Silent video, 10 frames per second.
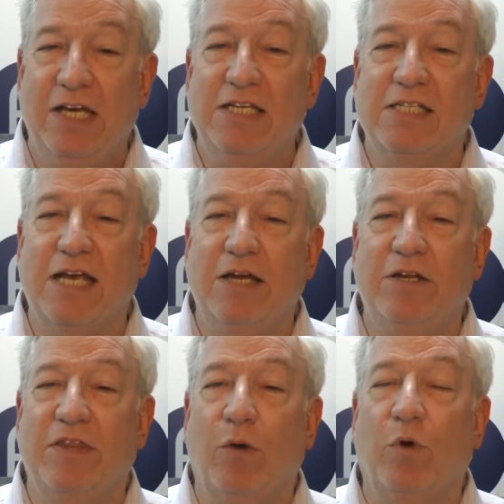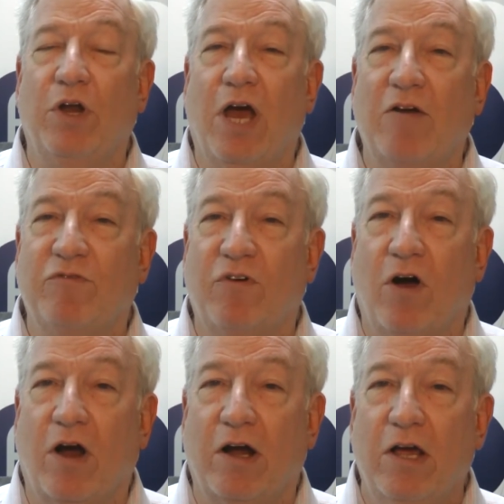He stated that we're not
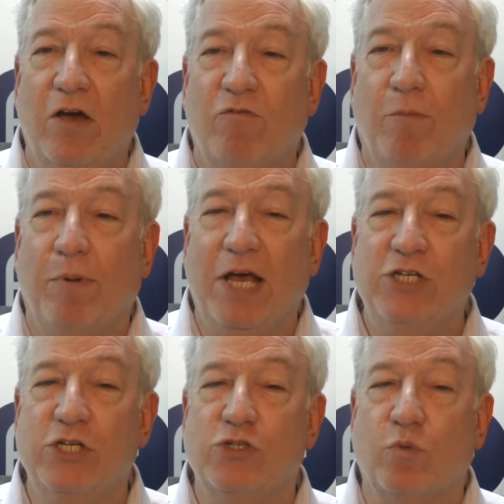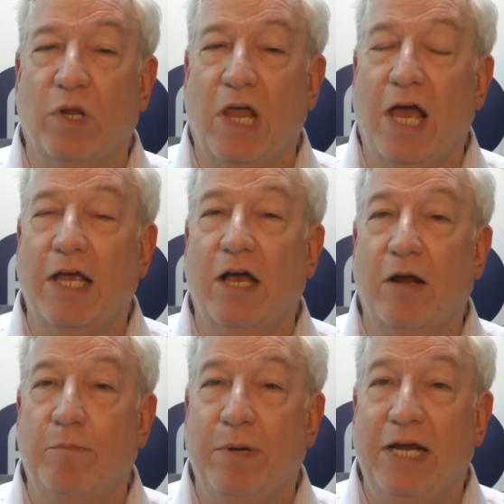far from patients relying
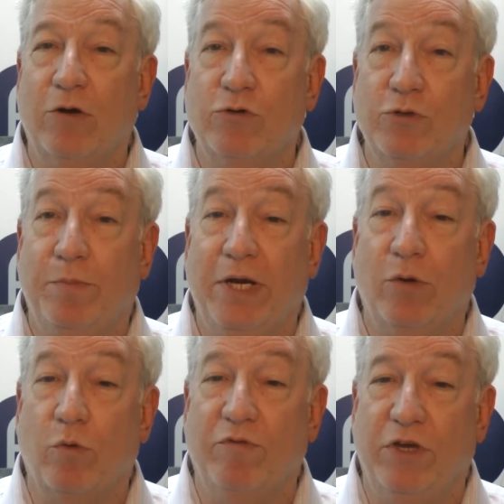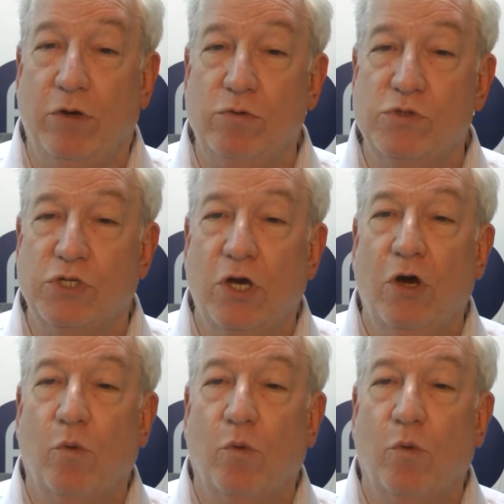on peer-to-peer reviews,